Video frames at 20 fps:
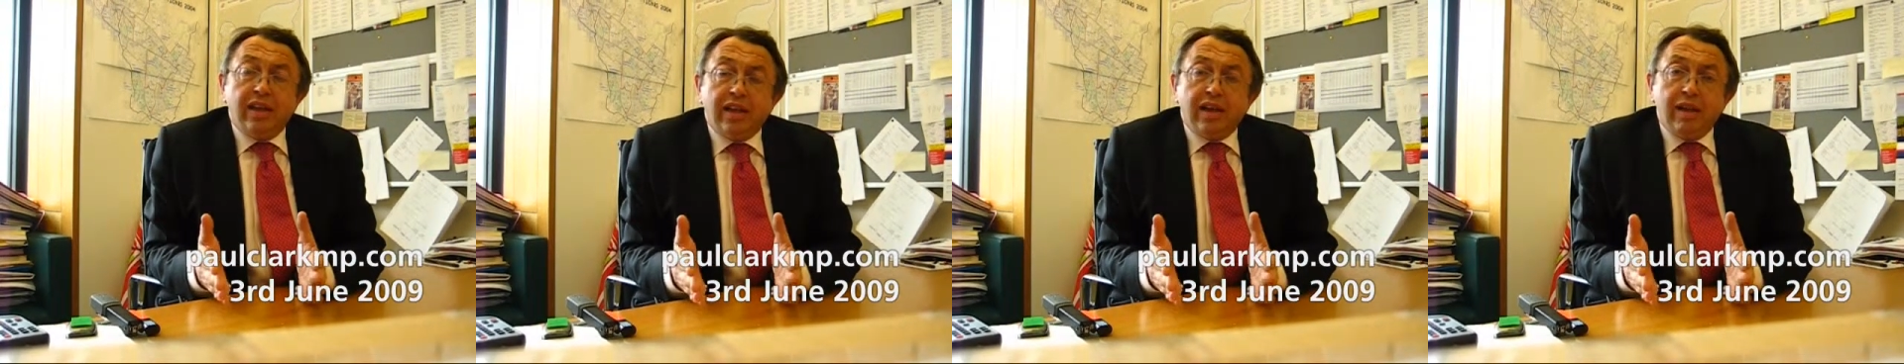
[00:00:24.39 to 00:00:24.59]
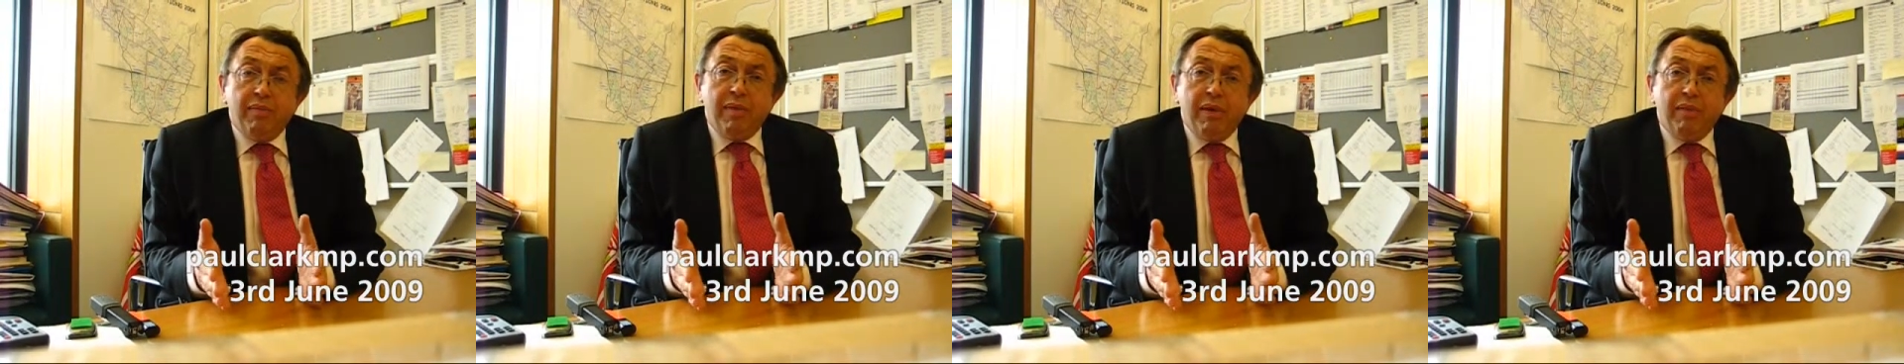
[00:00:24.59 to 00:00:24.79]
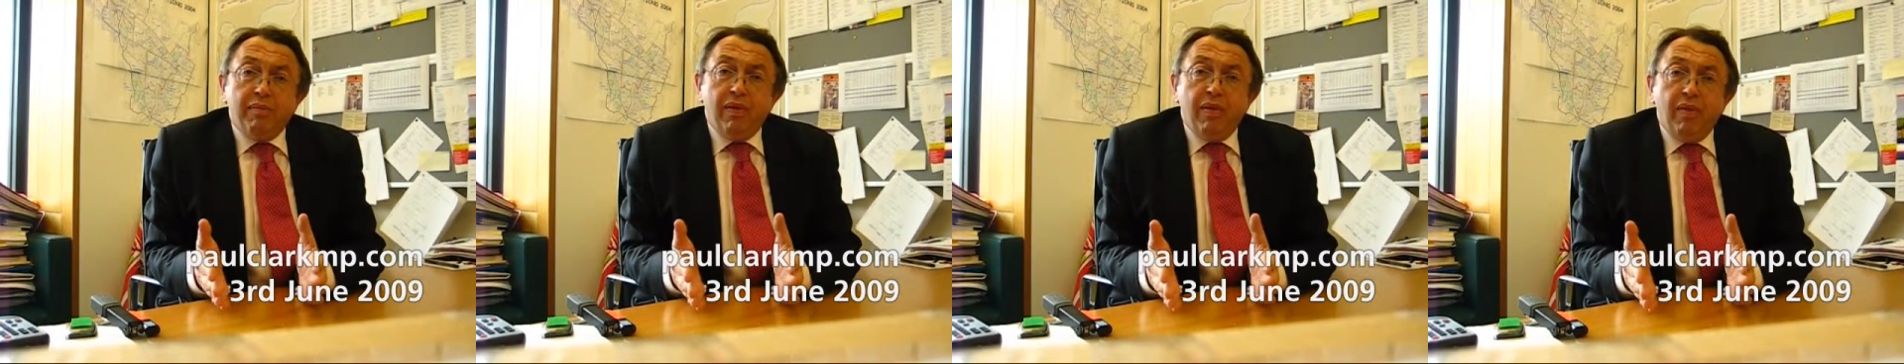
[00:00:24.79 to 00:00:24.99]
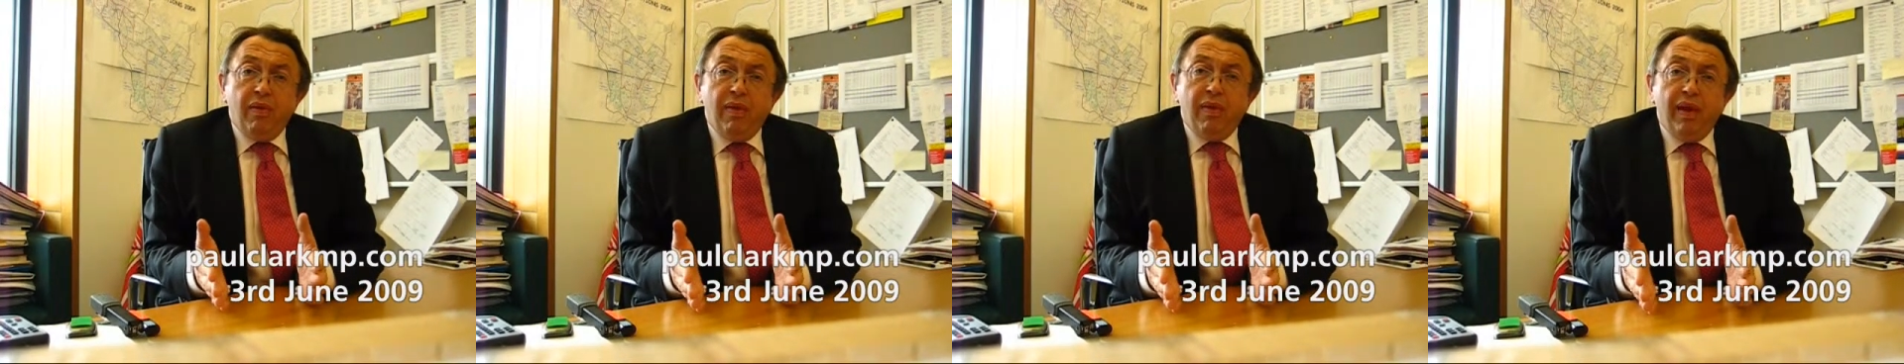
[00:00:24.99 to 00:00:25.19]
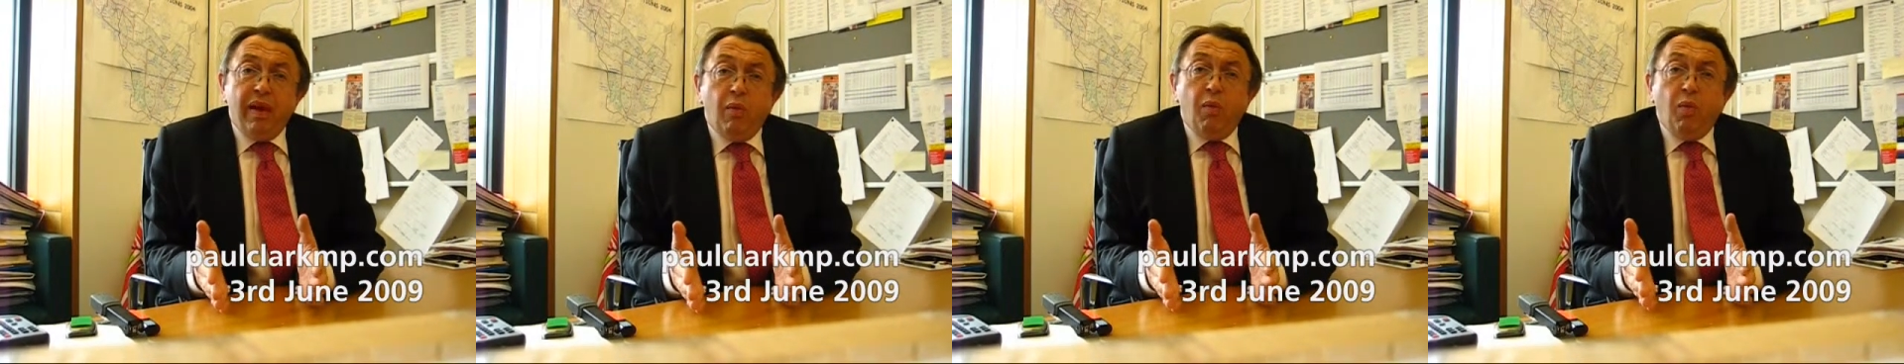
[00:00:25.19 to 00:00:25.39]
a commitment
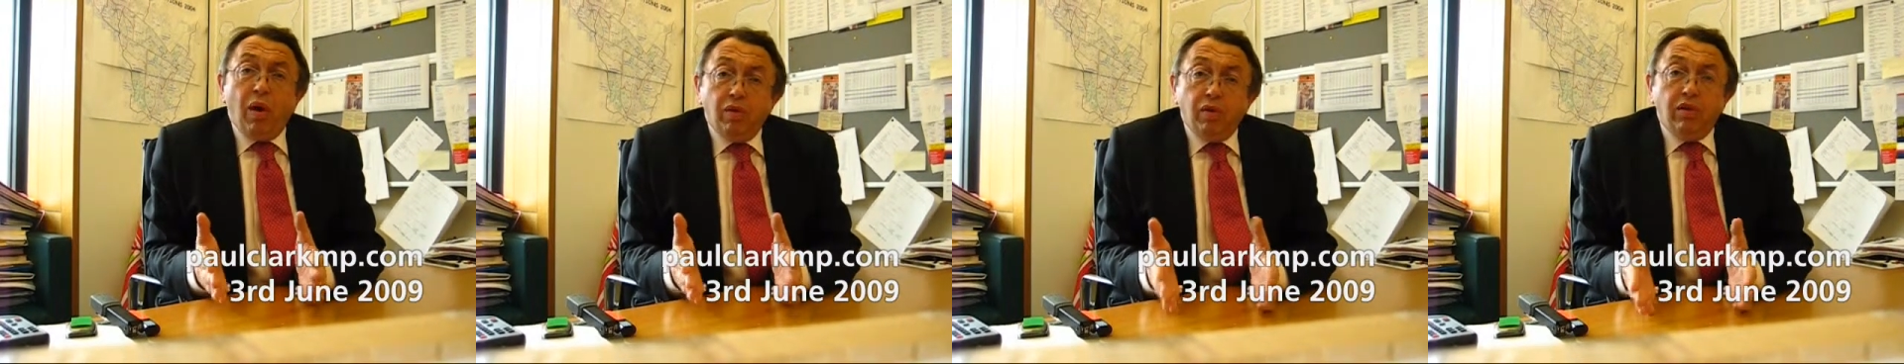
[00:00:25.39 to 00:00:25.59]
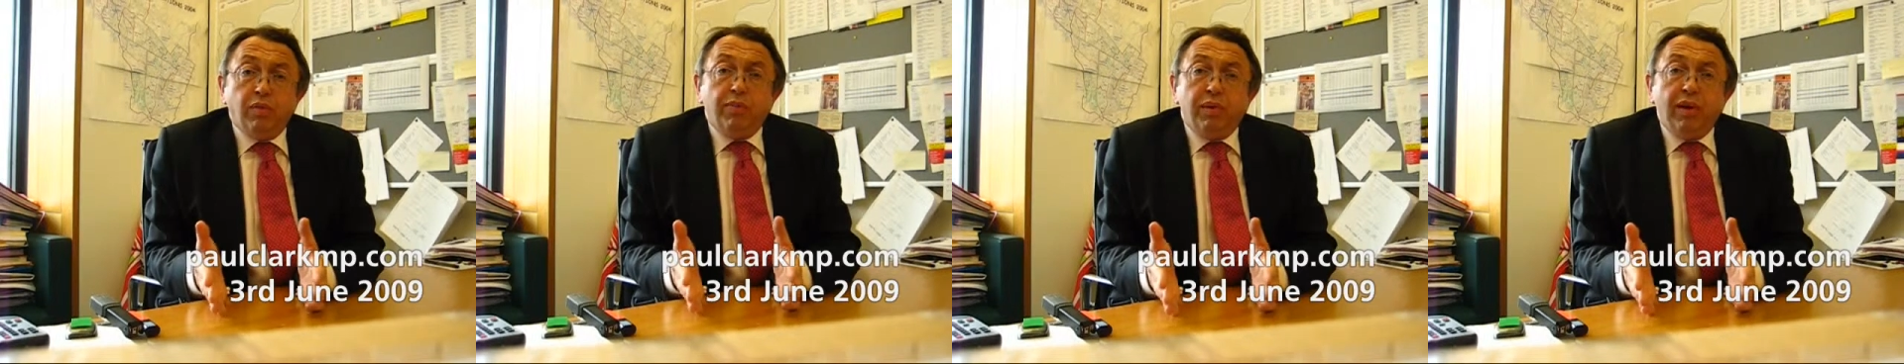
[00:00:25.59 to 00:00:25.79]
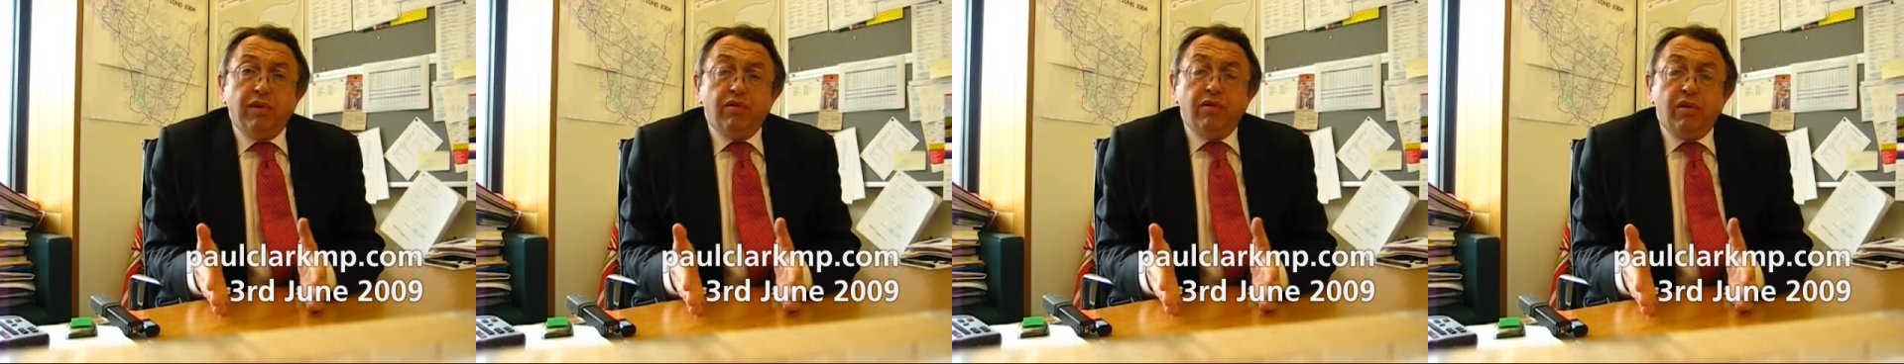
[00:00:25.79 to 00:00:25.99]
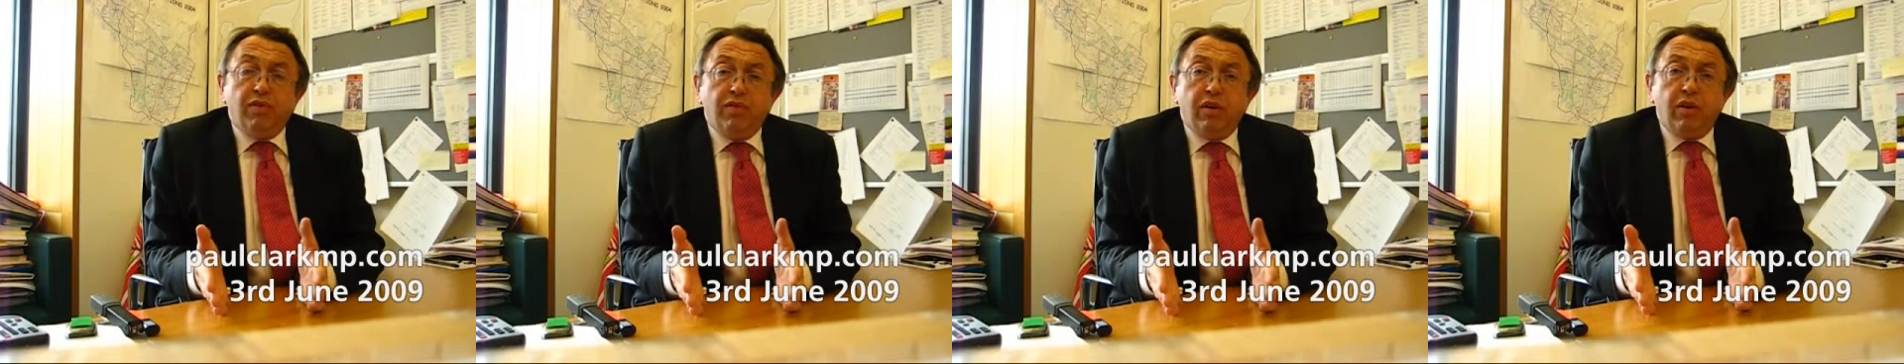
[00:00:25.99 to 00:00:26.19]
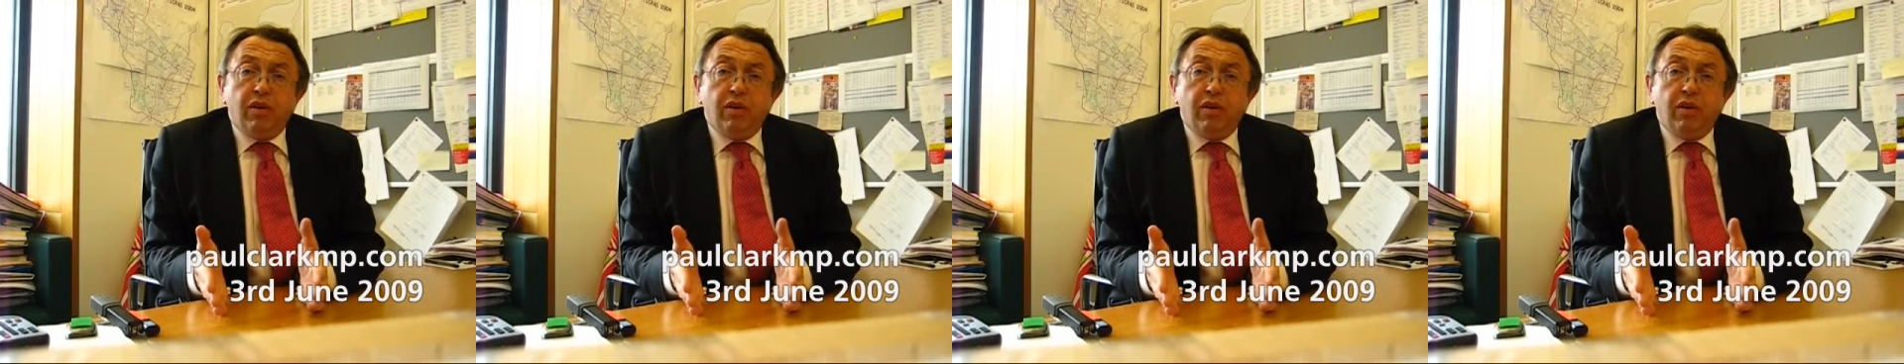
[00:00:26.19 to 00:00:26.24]
that there won't be